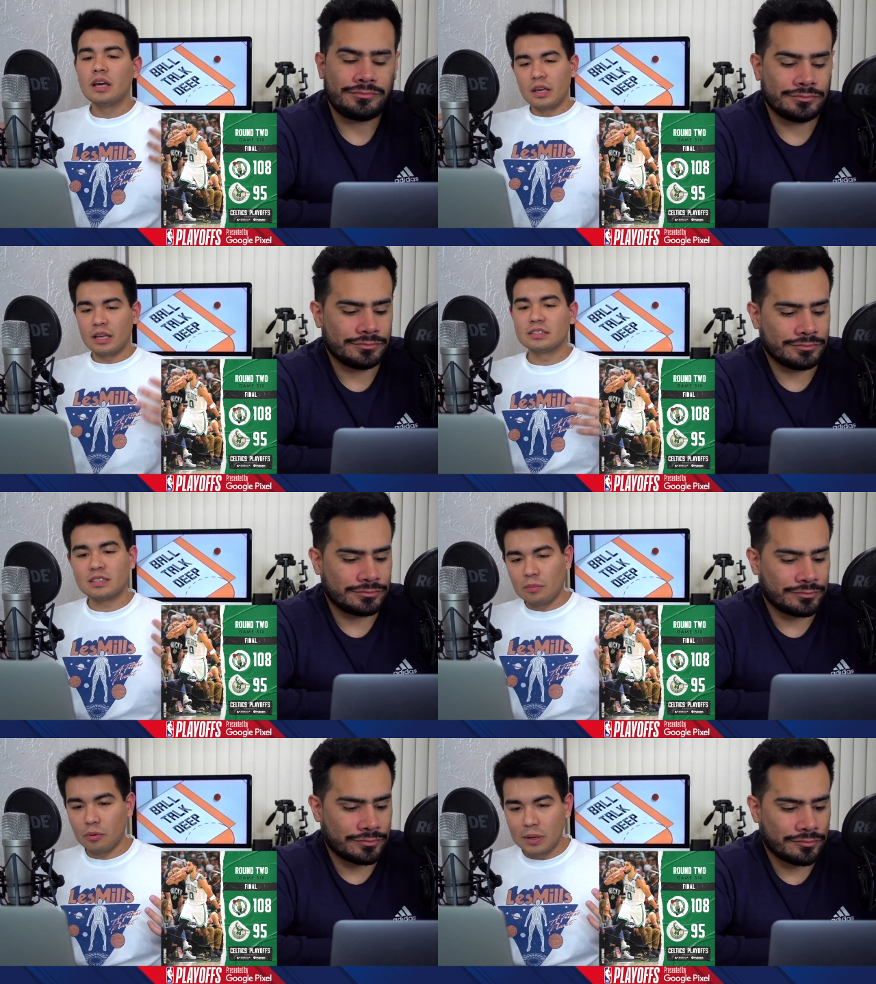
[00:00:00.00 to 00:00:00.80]
Speaker 1: It gets
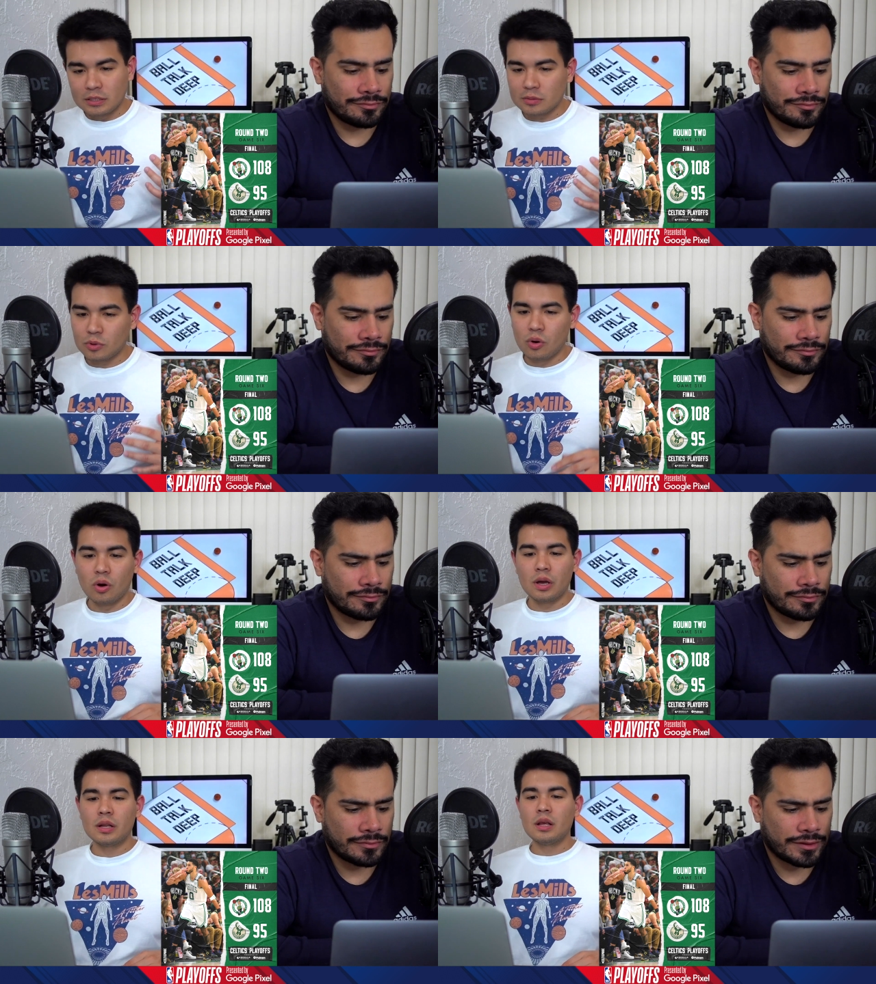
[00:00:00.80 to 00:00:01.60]
that momentum
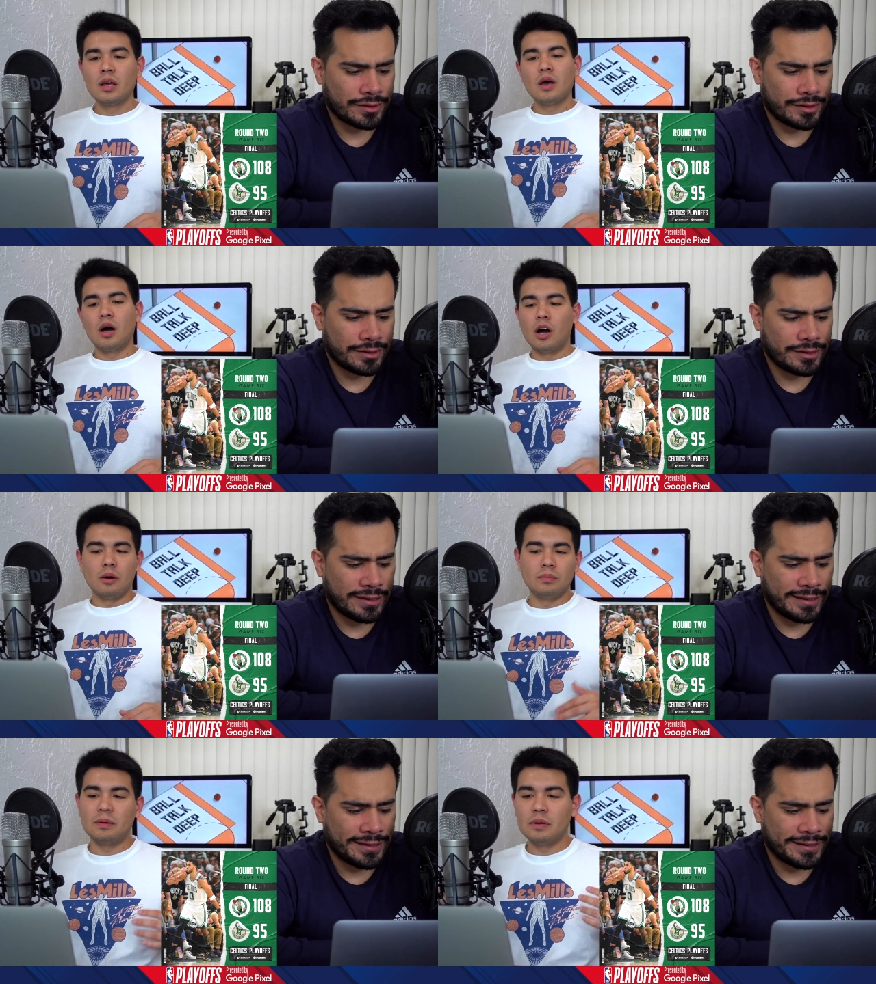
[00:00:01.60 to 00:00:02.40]
going.
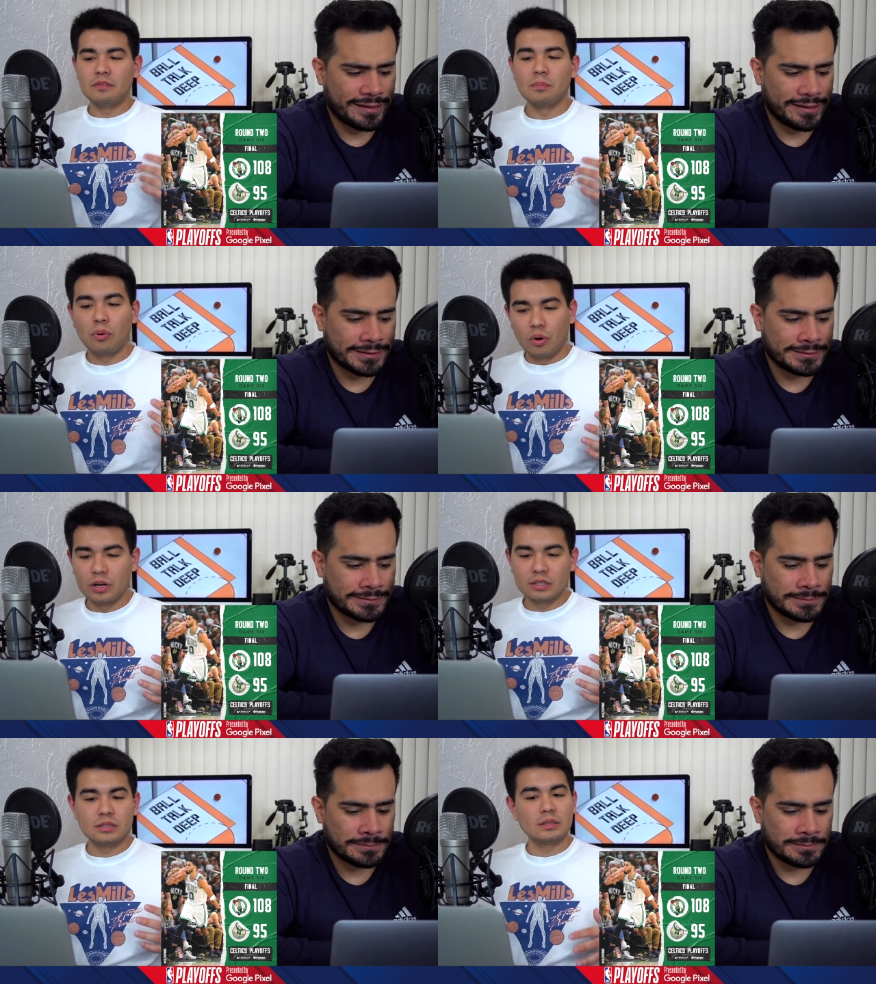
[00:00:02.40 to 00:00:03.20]
Uh, maybe even
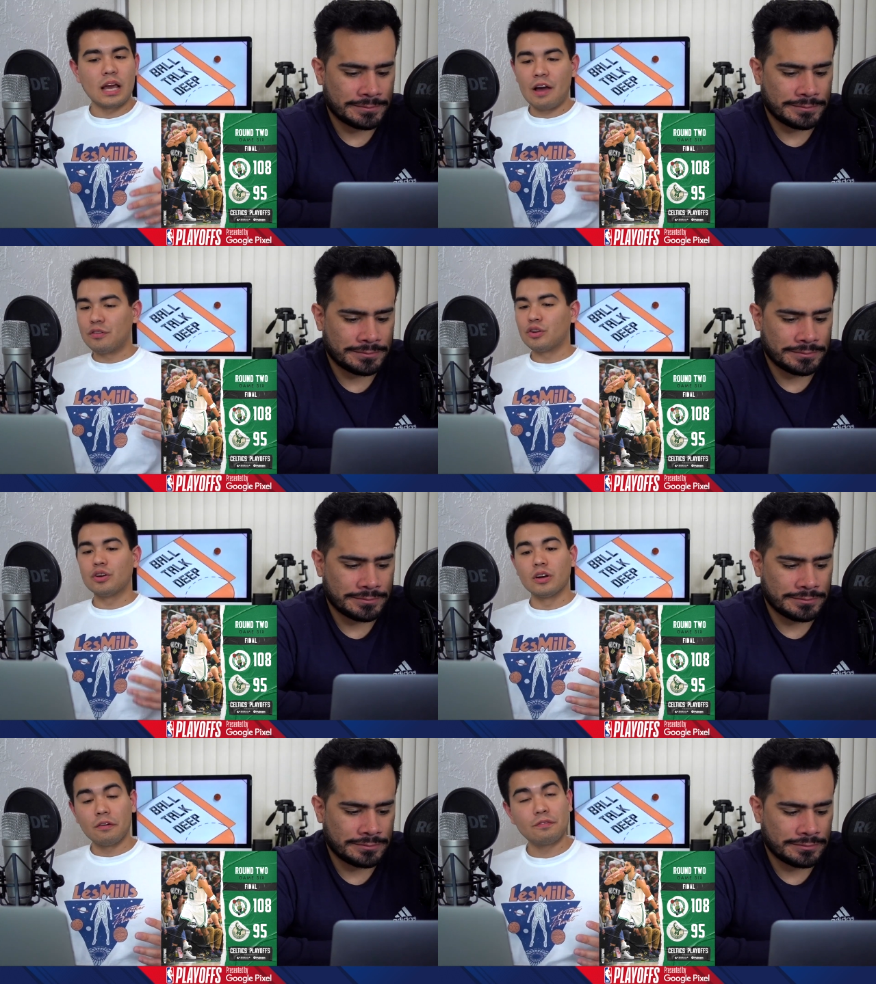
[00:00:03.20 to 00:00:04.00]
Portis having a
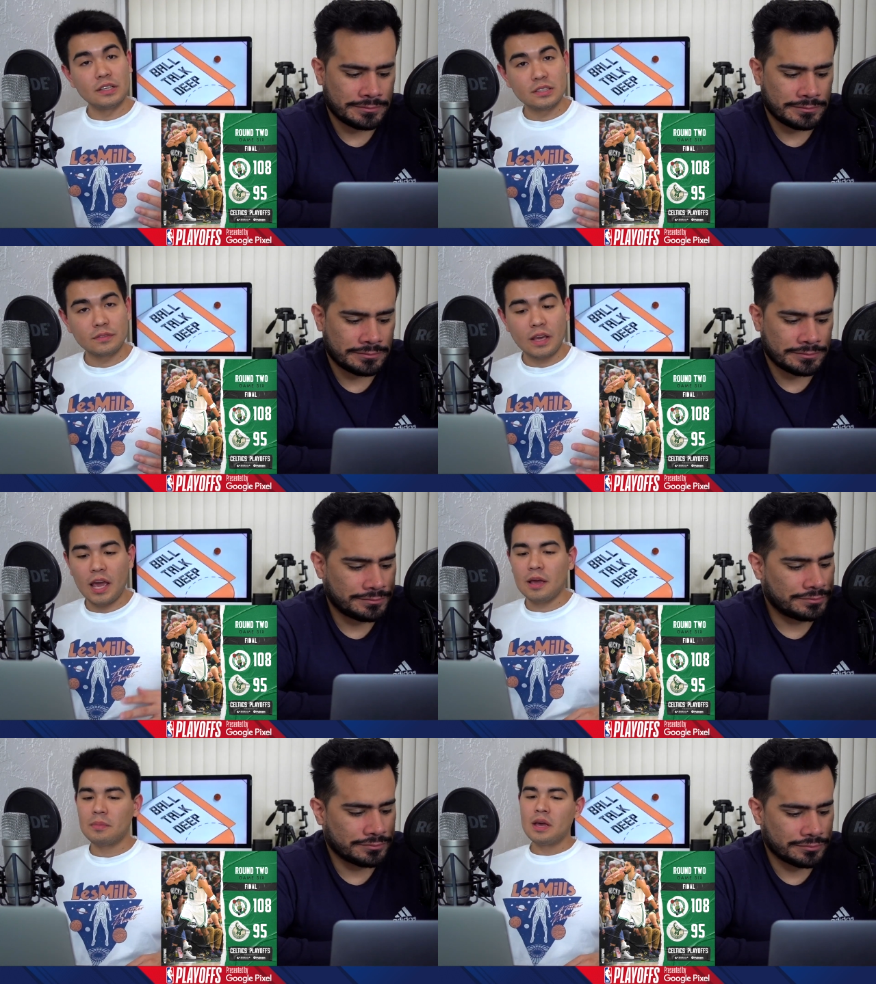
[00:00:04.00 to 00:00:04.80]
good offensive
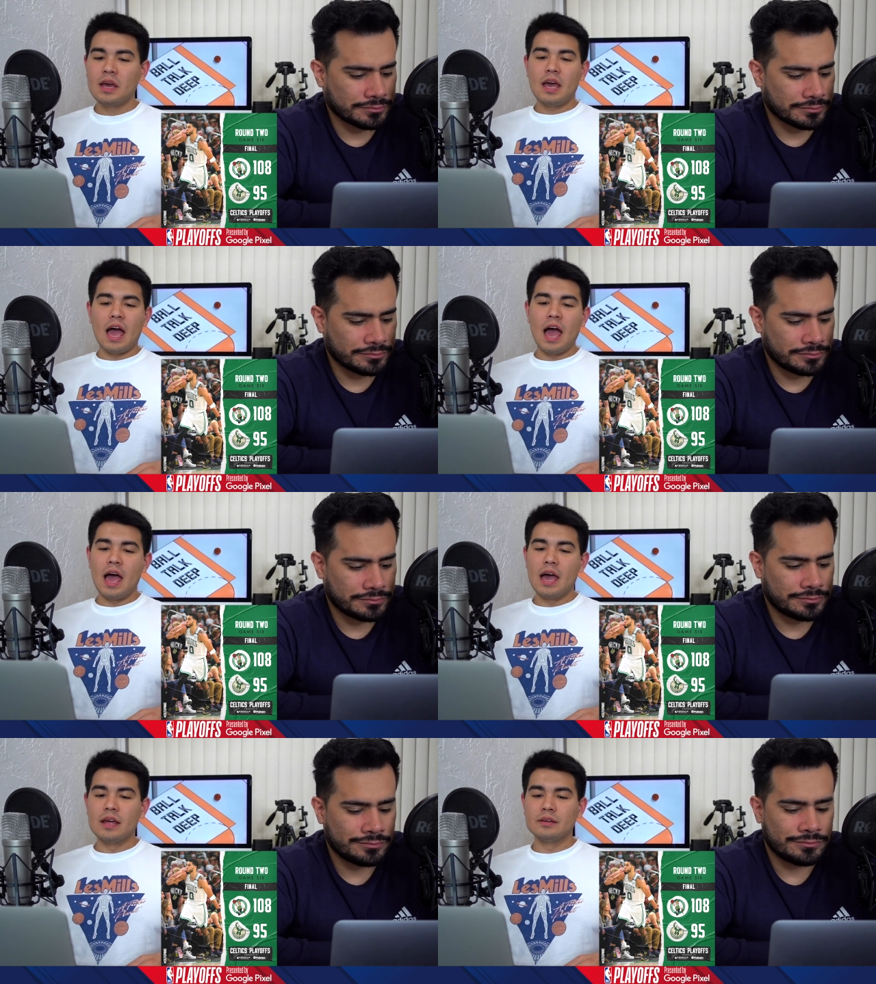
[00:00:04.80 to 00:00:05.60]
game
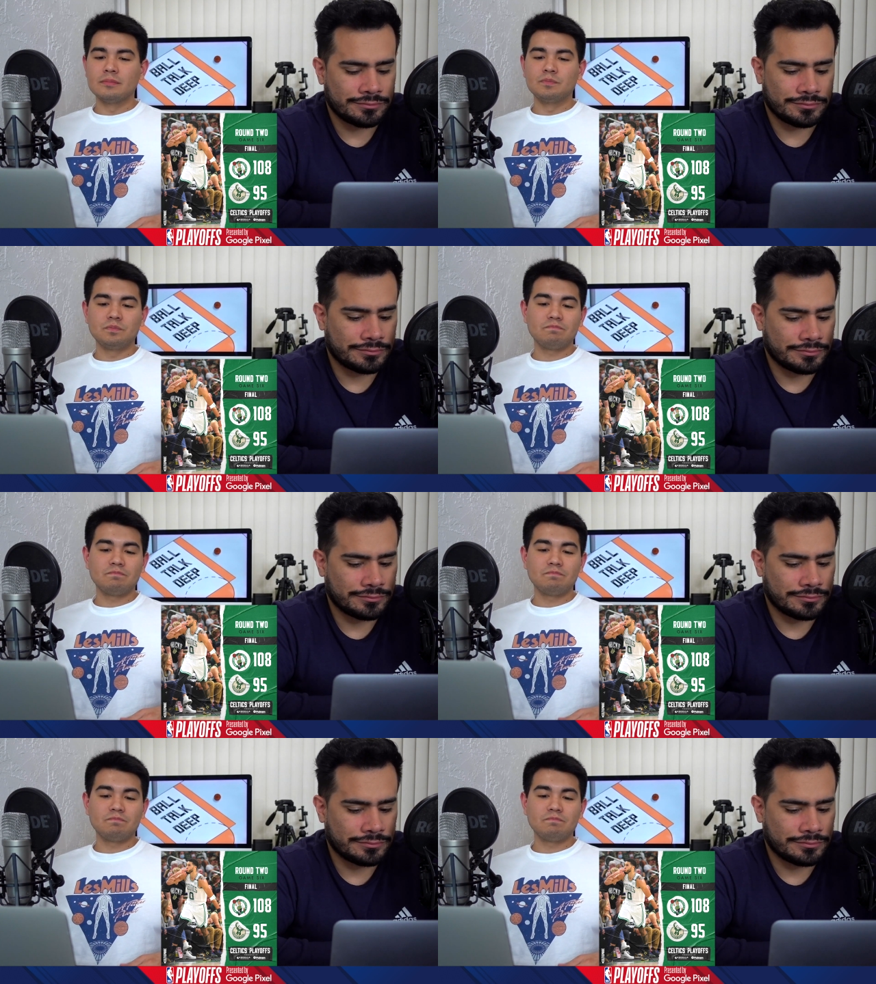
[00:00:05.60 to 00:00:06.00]
and